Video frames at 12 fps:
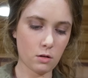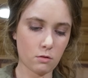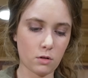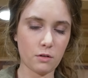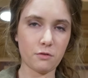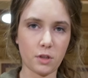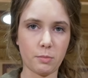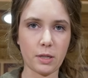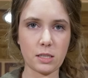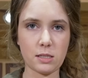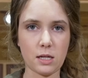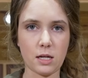roughly
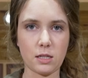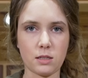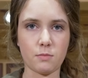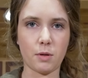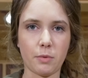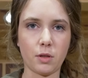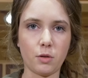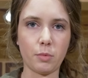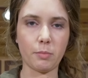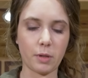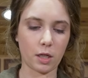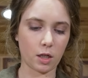bite-sized, maybe a little
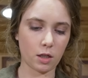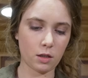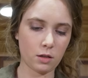bit bigger.